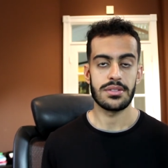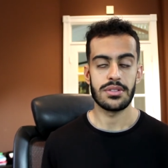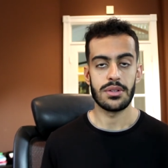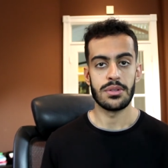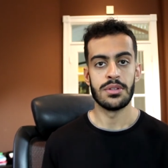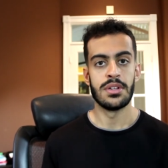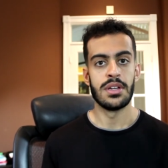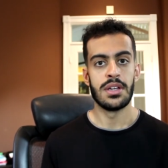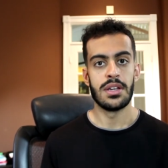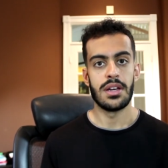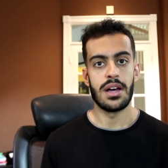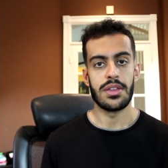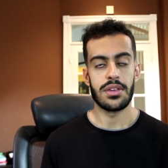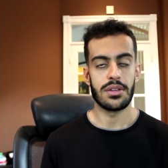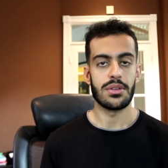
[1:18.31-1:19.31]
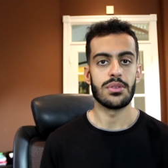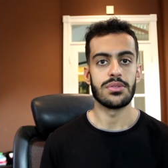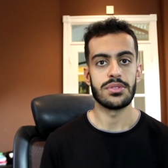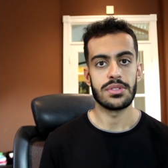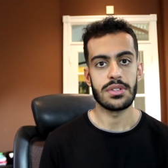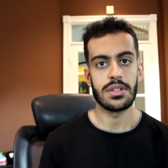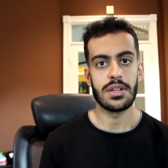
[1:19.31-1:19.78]
So I think
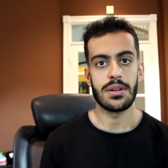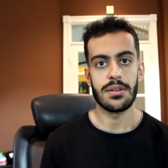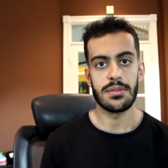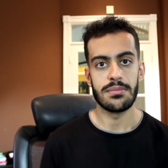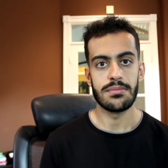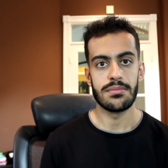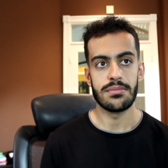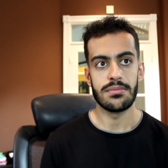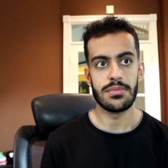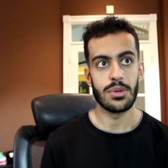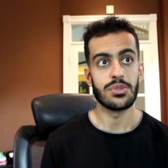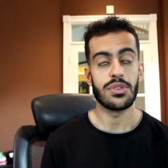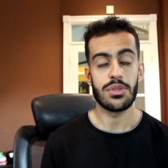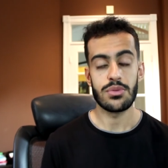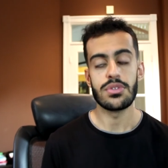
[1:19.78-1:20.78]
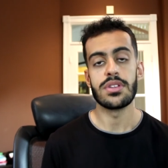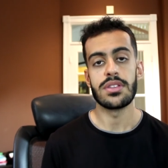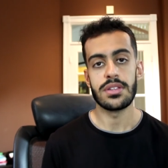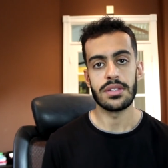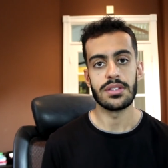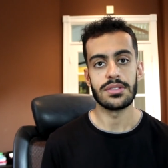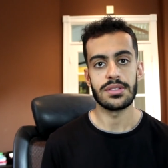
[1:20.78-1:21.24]
those three
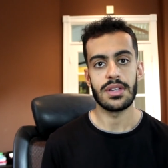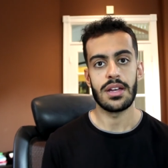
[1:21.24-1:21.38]
things